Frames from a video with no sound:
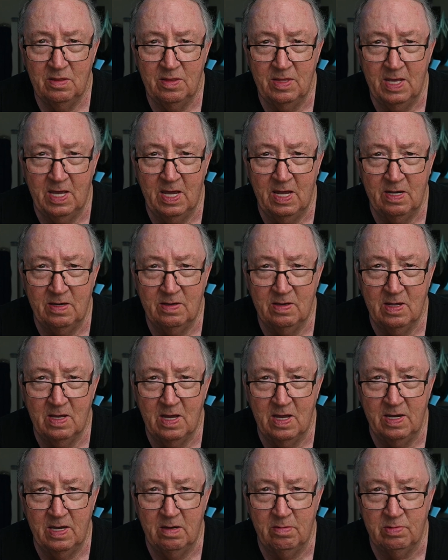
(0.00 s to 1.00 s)
that
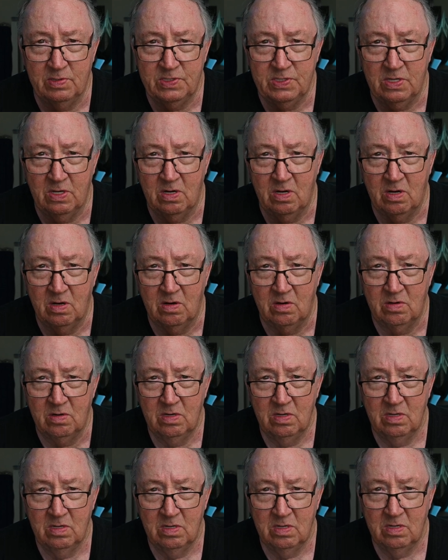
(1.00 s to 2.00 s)
I never saw
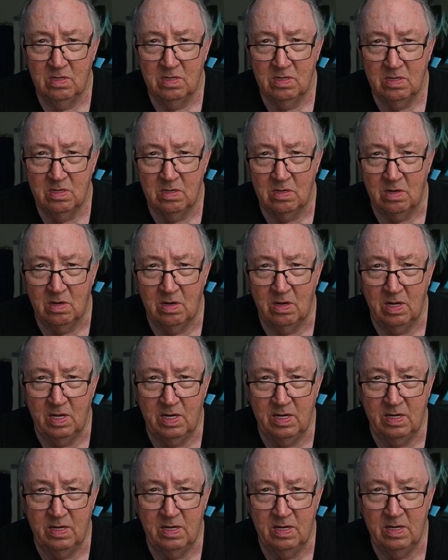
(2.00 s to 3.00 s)

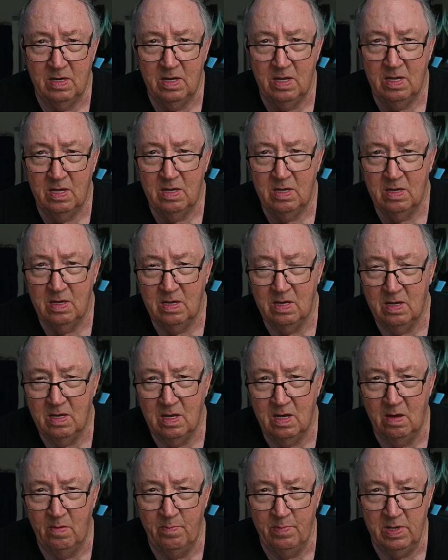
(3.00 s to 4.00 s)
on
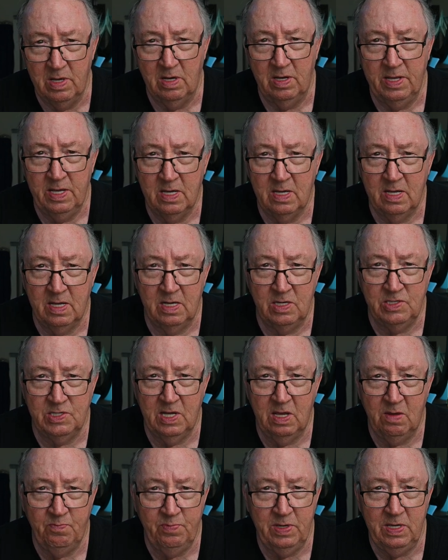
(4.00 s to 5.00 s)
Amelia and
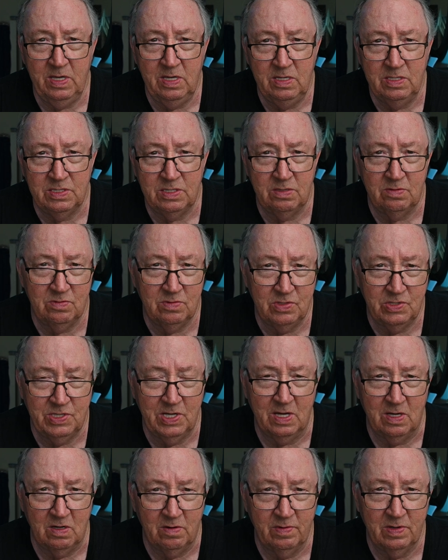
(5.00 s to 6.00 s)
JP's
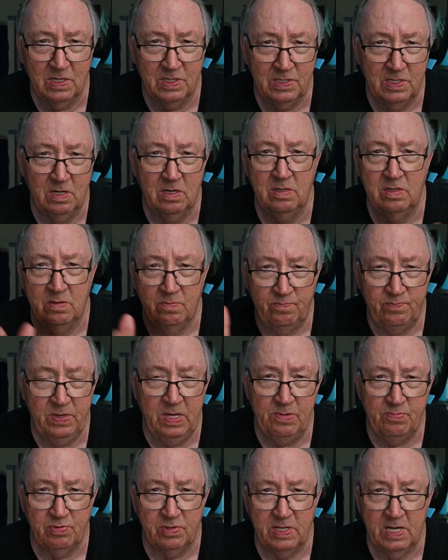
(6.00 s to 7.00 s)
channel because they're the
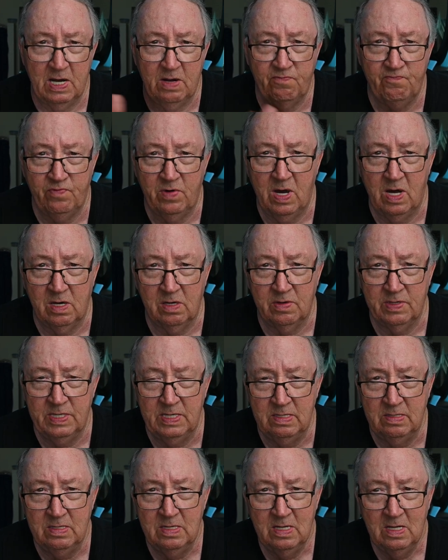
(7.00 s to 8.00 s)
people that I followed
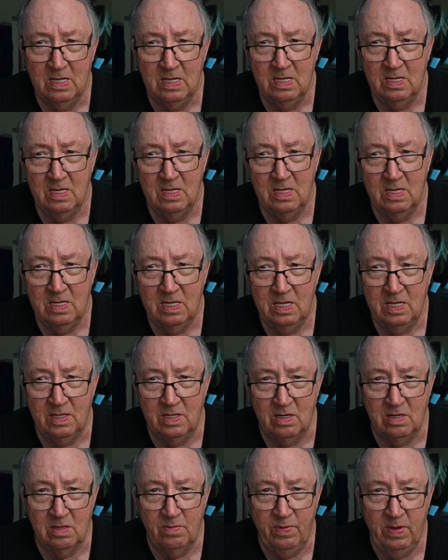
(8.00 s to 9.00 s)
and, and
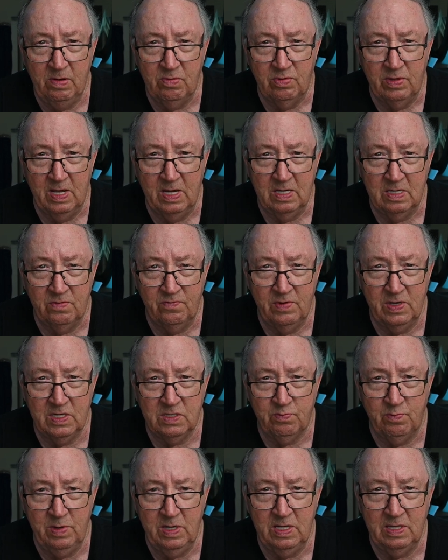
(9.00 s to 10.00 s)
they're the people that
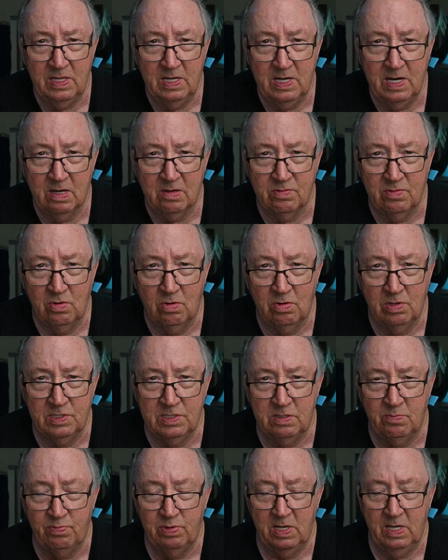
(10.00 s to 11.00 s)
convinced me that Ecuador
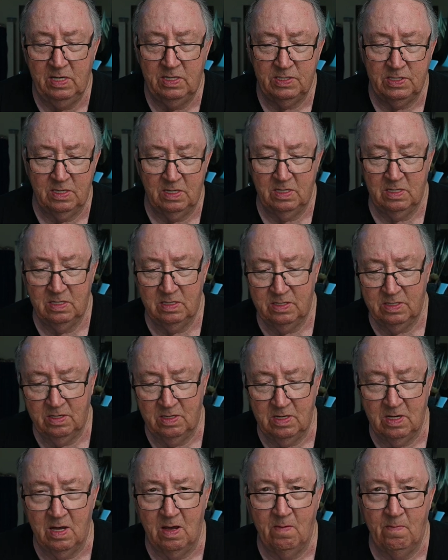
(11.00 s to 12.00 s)
is the place to,
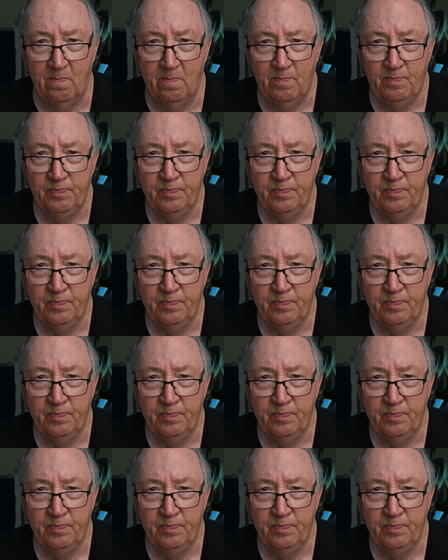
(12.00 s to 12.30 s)
to come.